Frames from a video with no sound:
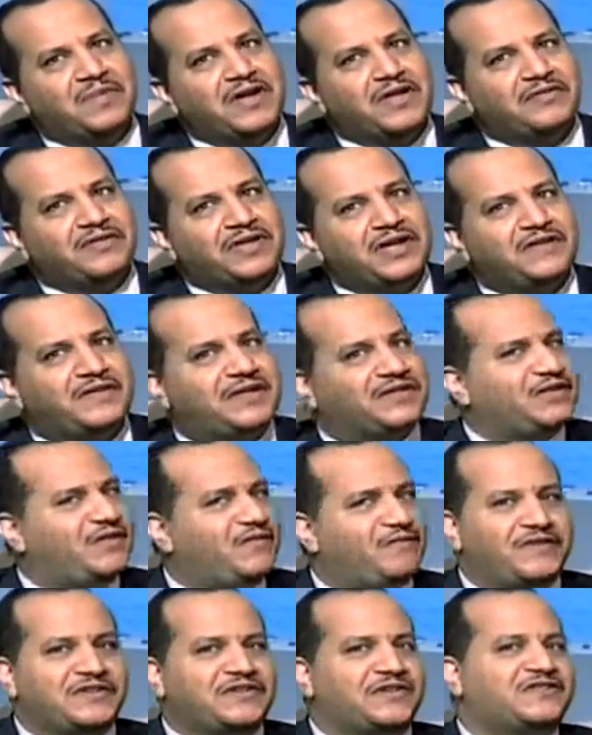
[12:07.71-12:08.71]
we may think
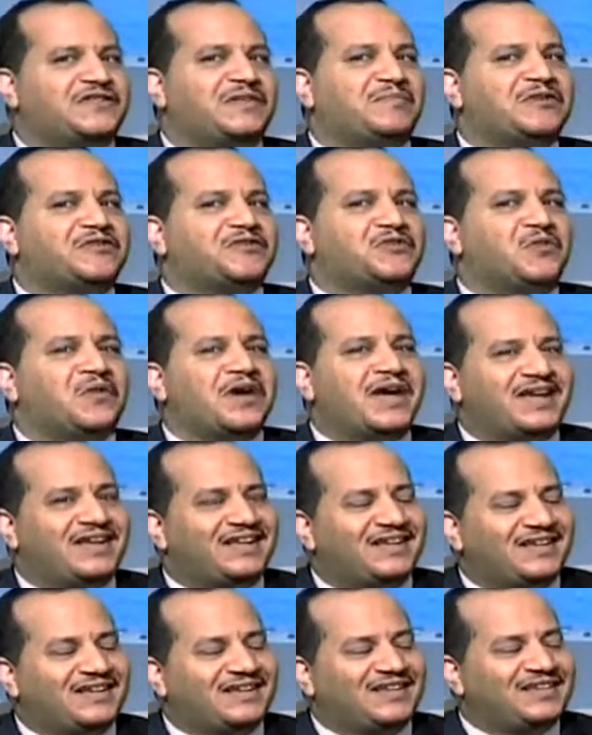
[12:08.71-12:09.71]
that this is the best
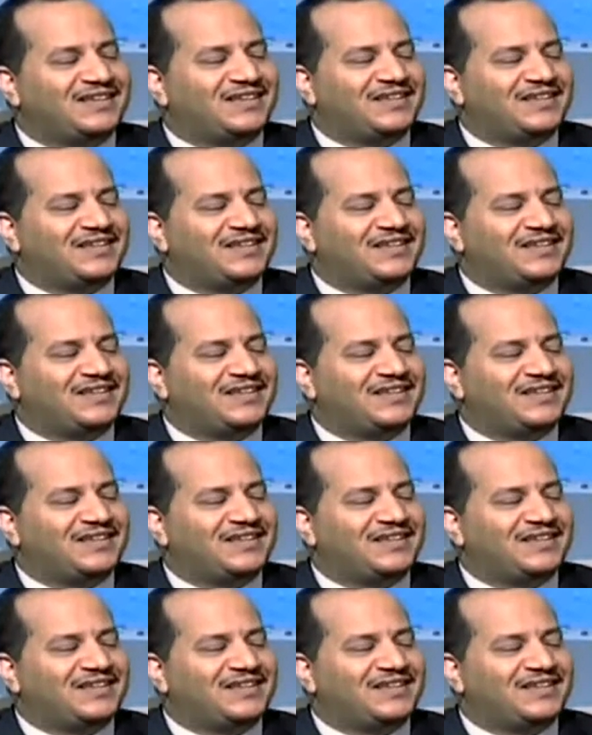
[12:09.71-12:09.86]
way.